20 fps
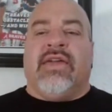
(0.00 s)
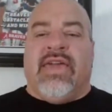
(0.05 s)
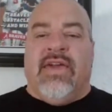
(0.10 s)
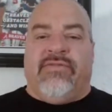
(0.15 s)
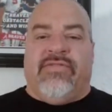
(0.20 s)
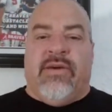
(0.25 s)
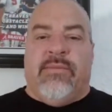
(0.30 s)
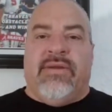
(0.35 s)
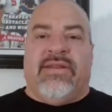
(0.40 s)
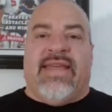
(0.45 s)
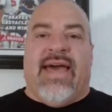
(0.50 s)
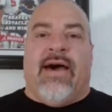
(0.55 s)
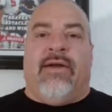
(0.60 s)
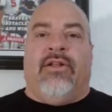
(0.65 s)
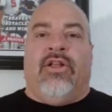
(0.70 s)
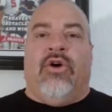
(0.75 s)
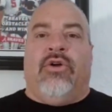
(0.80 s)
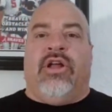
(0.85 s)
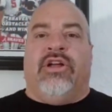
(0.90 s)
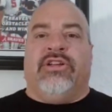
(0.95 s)
Give them a
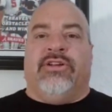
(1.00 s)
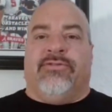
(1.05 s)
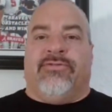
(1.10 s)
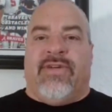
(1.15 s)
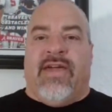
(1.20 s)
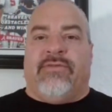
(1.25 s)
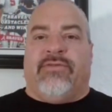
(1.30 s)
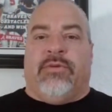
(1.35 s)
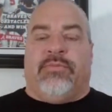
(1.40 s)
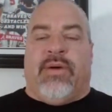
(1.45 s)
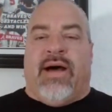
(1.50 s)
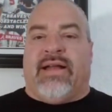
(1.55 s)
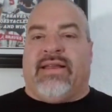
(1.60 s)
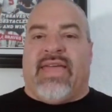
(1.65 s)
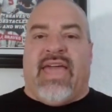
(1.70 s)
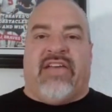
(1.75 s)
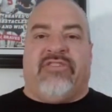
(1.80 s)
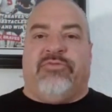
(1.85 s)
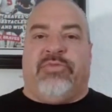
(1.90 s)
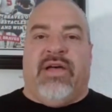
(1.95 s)
download on your favorite
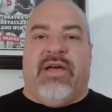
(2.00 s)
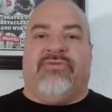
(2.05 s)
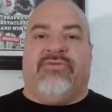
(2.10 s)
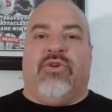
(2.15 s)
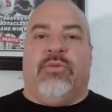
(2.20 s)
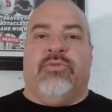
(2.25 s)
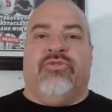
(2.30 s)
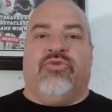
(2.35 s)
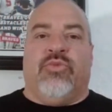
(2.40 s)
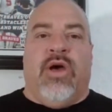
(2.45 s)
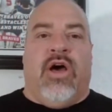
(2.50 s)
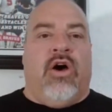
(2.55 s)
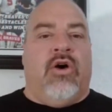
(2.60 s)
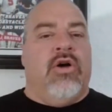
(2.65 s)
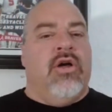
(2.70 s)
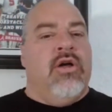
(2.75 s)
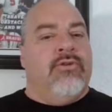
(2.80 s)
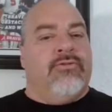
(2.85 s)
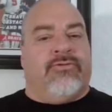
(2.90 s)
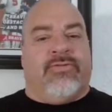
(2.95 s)
podcast platform as
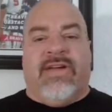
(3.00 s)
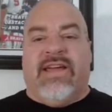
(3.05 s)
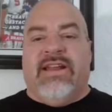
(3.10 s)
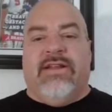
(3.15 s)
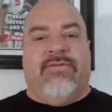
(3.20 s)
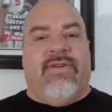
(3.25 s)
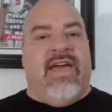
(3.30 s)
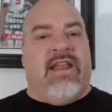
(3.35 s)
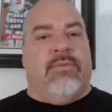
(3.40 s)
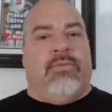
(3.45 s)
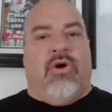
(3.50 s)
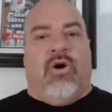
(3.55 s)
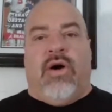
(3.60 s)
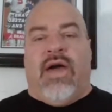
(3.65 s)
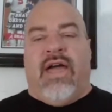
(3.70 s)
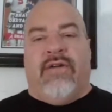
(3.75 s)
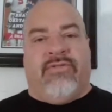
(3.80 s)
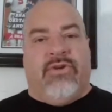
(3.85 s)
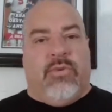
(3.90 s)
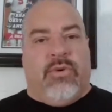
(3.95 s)
well. Free and
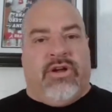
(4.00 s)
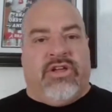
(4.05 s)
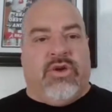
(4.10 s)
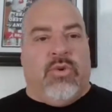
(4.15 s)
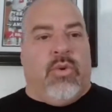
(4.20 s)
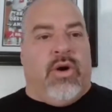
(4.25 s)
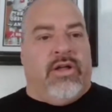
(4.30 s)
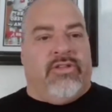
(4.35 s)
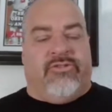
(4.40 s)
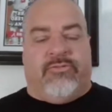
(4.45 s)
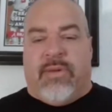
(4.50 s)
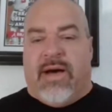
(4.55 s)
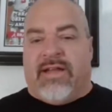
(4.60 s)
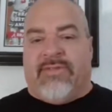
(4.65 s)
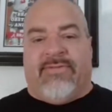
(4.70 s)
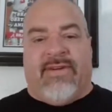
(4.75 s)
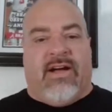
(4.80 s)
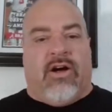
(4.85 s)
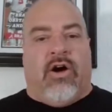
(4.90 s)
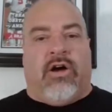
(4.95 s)
available everywhere you want,
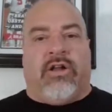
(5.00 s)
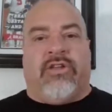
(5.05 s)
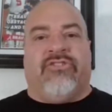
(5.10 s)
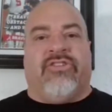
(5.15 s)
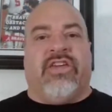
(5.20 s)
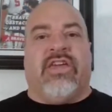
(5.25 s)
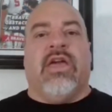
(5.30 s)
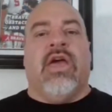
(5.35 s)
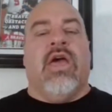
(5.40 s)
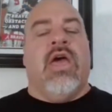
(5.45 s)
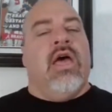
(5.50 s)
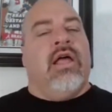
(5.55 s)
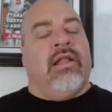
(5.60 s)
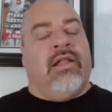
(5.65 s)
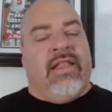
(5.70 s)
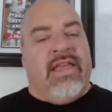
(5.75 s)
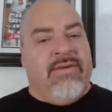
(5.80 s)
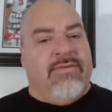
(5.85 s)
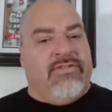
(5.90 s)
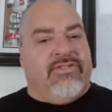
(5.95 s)
Spotify, Odyssey.
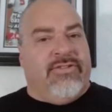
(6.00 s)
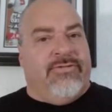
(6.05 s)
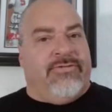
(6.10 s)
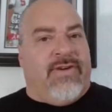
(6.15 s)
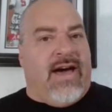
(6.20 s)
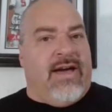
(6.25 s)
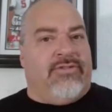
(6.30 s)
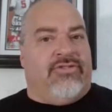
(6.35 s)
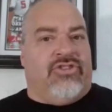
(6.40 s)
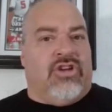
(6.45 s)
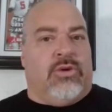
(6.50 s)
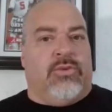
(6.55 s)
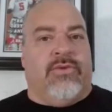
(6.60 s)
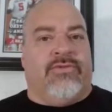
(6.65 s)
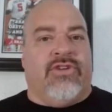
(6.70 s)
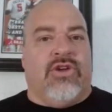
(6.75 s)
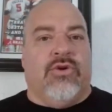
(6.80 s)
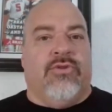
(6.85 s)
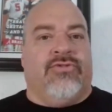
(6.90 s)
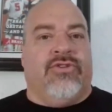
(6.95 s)
Leave us a five-star
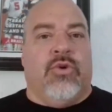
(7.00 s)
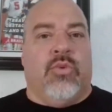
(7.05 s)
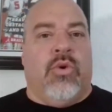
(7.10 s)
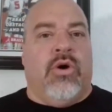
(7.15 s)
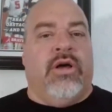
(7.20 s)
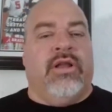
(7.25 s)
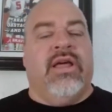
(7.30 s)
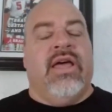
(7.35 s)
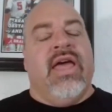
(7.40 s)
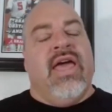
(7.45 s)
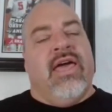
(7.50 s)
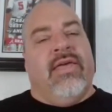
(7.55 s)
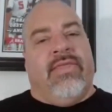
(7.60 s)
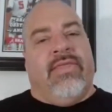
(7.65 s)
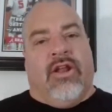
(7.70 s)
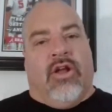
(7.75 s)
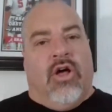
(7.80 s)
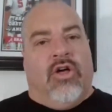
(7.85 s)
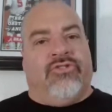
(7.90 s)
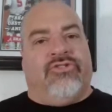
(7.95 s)
review if you would.
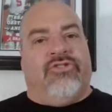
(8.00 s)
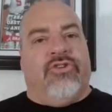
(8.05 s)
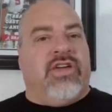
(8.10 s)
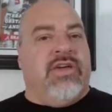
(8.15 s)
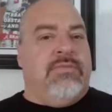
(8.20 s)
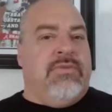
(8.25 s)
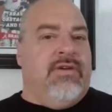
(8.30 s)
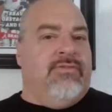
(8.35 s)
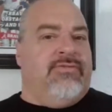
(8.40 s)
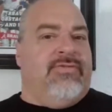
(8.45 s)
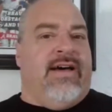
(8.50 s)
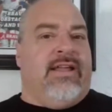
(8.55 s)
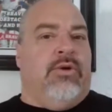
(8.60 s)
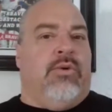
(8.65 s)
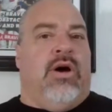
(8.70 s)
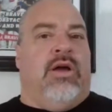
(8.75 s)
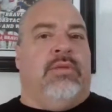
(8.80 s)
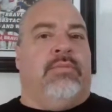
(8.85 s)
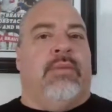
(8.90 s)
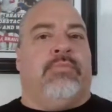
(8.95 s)
Then also give me a
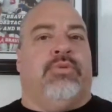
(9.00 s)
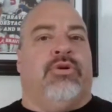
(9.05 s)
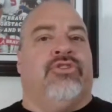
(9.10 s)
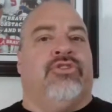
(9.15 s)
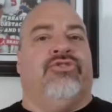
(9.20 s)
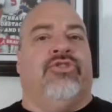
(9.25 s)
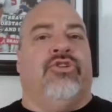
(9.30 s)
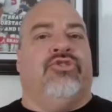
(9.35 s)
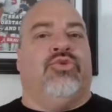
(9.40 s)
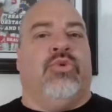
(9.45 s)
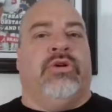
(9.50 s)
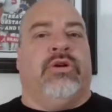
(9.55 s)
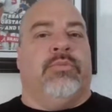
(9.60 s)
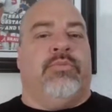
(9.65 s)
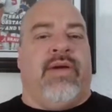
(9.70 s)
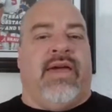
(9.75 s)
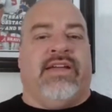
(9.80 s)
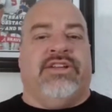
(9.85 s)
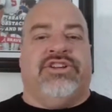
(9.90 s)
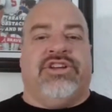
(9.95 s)
follow on my personal
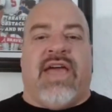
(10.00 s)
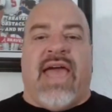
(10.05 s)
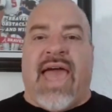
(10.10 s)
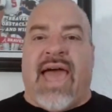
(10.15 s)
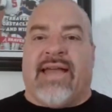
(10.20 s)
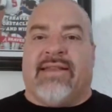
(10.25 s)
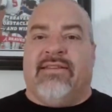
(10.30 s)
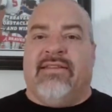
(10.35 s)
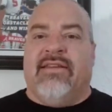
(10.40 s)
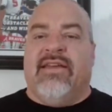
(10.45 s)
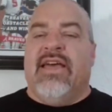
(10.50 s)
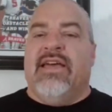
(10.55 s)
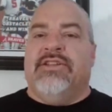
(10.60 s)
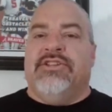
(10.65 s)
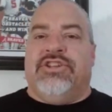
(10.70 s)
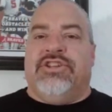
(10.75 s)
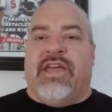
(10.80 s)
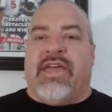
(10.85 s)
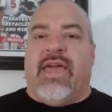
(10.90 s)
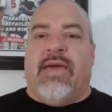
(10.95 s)
Twitter page at
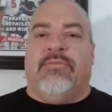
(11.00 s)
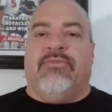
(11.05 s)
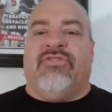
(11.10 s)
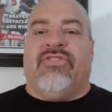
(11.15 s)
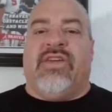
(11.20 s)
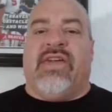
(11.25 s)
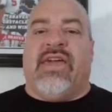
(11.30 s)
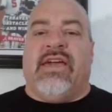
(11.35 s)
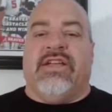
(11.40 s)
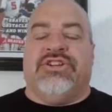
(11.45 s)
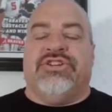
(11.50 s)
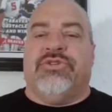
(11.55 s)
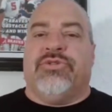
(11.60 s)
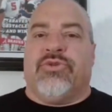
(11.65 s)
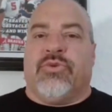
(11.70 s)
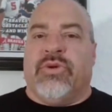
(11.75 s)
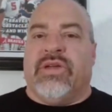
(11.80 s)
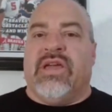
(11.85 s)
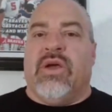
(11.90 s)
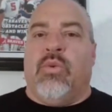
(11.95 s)

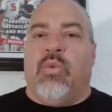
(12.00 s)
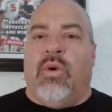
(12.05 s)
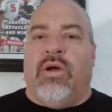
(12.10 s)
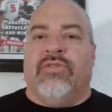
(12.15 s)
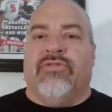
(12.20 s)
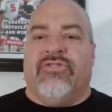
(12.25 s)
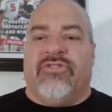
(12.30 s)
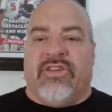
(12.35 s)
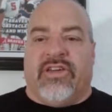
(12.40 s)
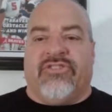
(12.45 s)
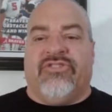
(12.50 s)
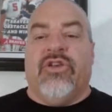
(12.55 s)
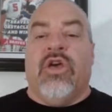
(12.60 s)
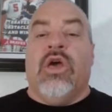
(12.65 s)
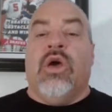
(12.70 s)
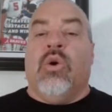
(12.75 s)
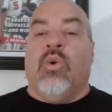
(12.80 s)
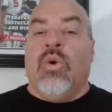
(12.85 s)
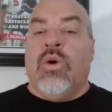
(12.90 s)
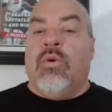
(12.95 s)
JMCH316.
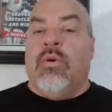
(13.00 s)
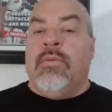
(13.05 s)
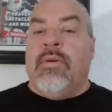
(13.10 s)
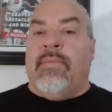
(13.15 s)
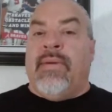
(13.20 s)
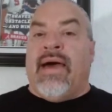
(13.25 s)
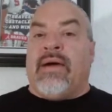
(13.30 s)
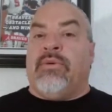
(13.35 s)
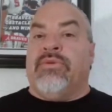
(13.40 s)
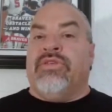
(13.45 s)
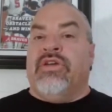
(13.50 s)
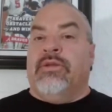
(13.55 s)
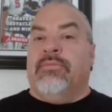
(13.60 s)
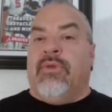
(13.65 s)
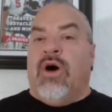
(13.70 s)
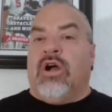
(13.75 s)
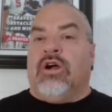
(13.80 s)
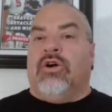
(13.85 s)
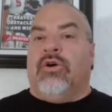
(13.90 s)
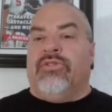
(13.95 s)
We will be back with you
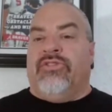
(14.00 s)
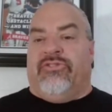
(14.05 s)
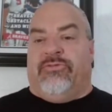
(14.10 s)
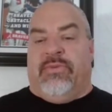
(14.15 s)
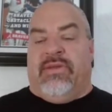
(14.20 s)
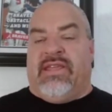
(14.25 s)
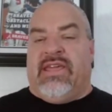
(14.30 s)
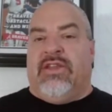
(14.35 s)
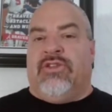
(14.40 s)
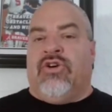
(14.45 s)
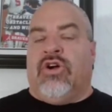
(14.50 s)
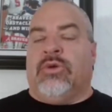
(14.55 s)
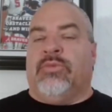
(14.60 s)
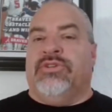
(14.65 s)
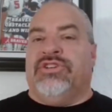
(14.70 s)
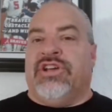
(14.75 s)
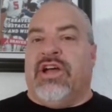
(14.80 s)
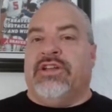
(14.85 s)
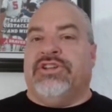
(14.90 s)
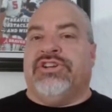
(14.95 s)
tomorrow. This has been Hittin'
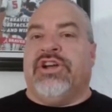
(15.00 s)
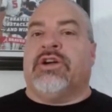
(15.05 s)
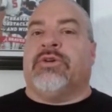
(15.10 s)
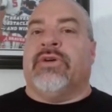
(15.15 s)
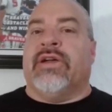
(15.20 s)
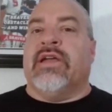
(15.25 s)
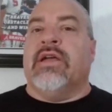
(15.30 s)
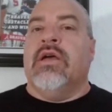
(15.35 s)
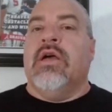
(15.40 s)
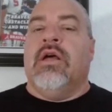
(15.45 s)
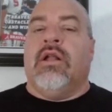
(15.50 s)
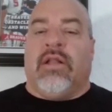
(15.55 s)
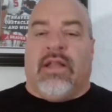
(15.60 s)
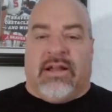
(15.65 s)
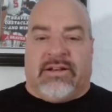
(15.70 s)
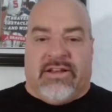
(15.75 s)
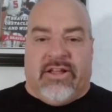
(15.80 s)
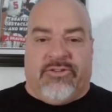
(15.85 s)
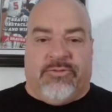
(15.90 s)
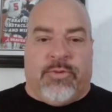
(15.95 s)
Hard with Jon Chuckery,
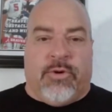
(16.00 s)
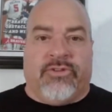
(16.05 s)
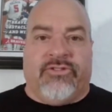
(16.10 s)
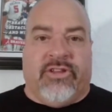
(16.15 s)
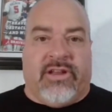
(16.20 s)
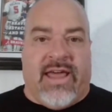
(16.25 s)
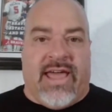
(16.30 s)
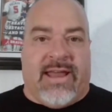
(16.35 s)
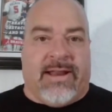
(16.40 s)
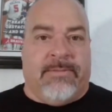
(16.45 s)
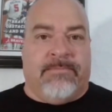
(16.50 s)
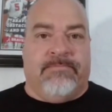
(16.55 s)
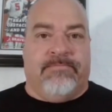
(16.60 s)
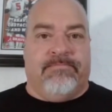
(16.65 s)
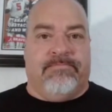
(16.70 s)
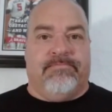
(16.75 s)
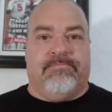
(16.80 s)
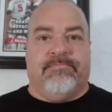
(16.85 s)
Locked On Sports Atlanta.